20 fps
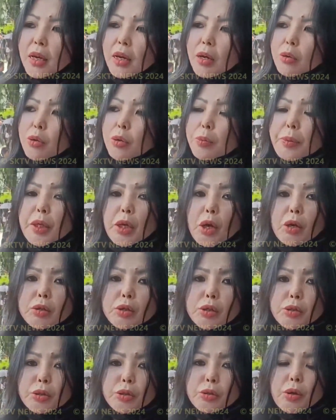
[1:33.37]
who
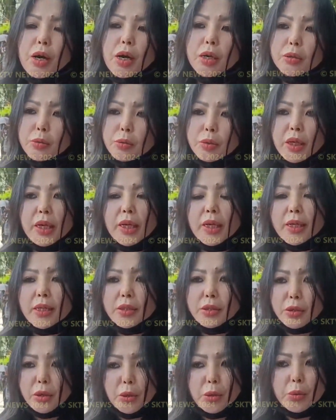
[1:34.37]
belongs to a
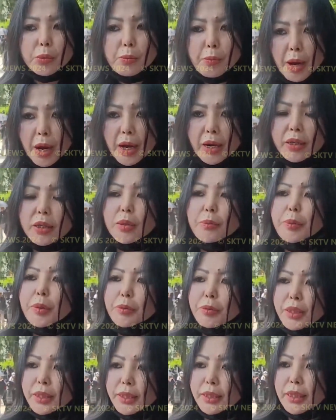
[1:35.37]
Kuki-Mar
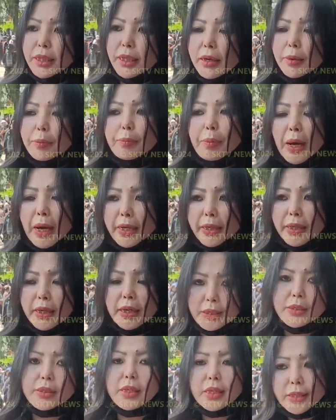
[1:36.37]
community by the
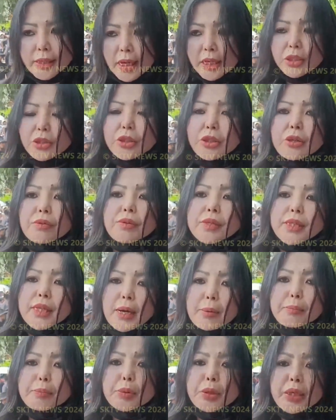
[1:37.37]
section of
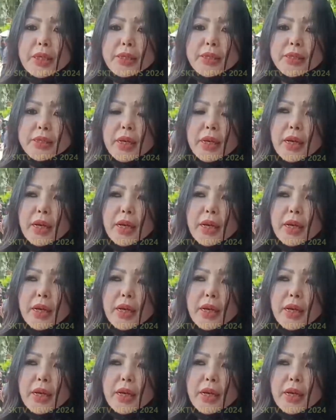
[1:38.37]
Assam police.